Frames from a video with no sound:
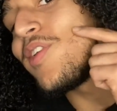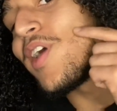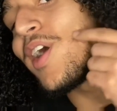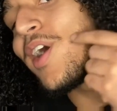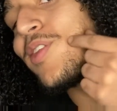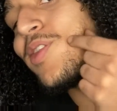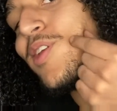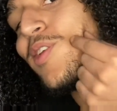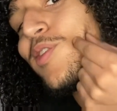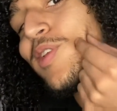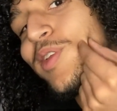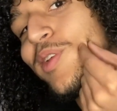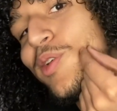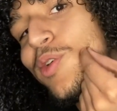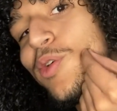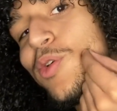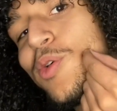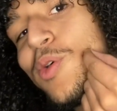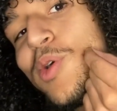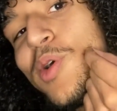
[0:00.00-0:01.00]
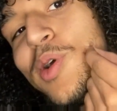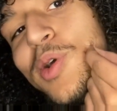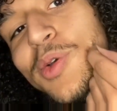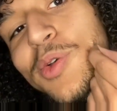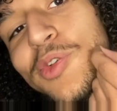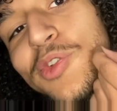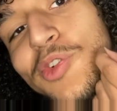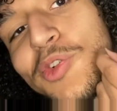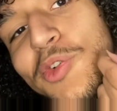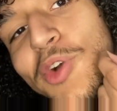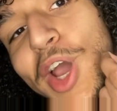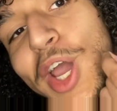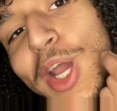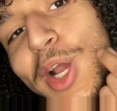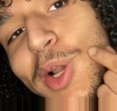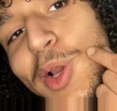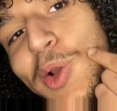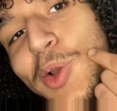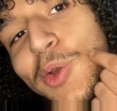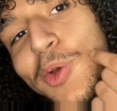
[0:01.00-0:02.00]
I got these little
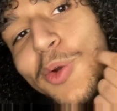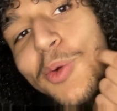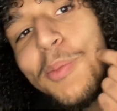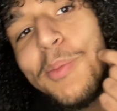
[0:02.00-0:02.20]
scraggly little